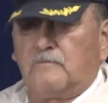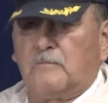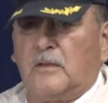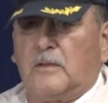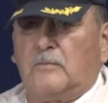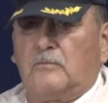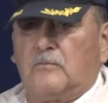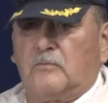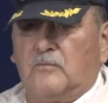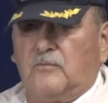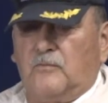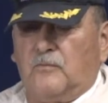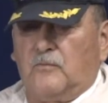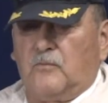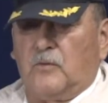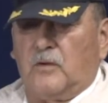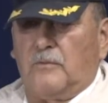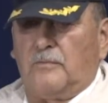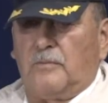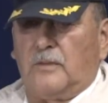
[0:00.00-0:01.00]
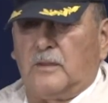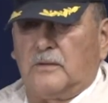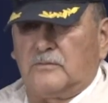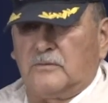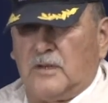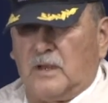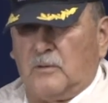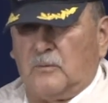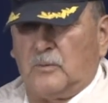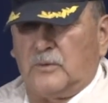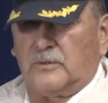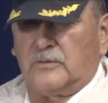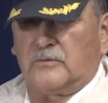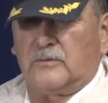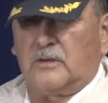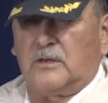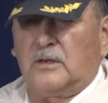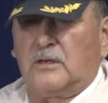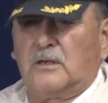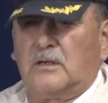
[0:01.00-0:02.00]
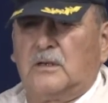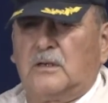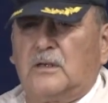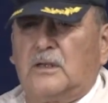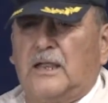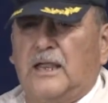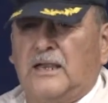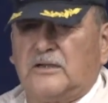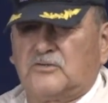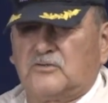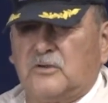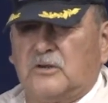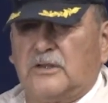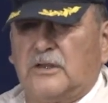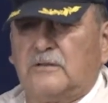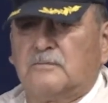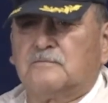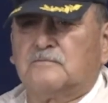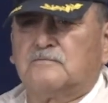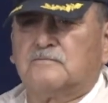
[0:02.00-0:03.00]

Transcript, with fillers: and, and they say I was in, uh, actually,